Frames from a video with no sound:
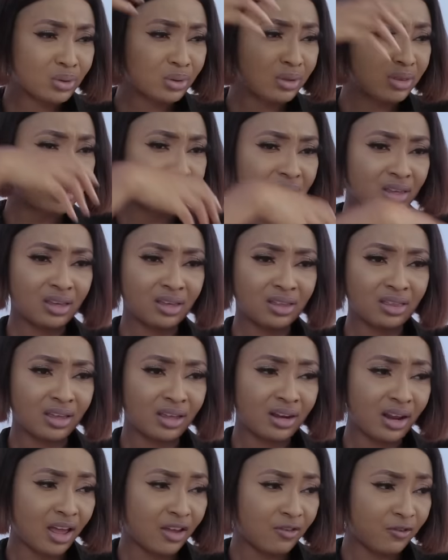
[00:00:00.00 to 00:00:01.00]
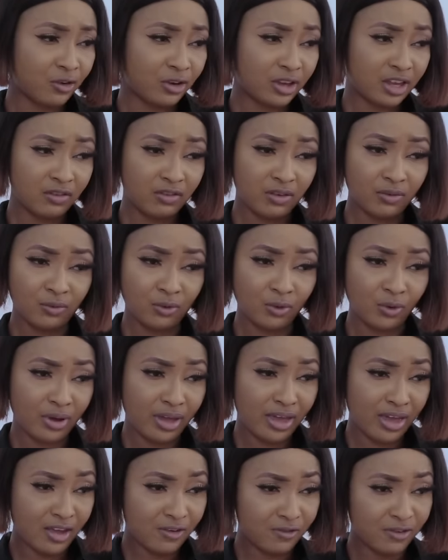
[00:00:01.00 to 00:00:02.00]
think that I forgive him
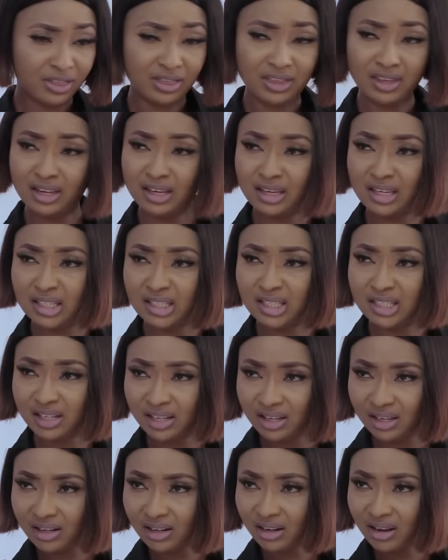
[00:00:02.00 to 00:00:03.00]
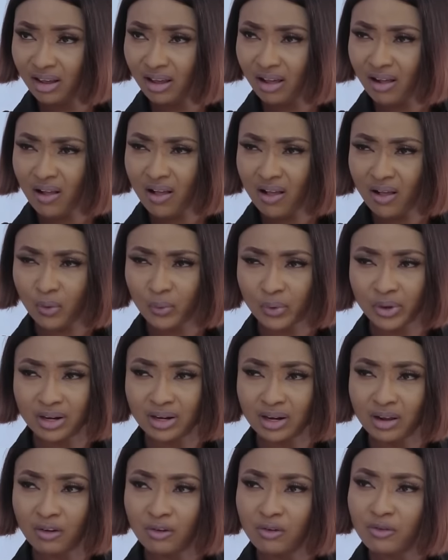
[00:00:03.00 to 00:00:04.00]
for everything he did and
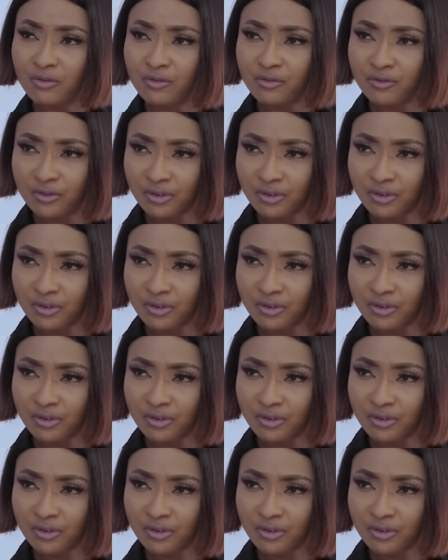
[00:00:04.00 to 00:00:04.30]
we're now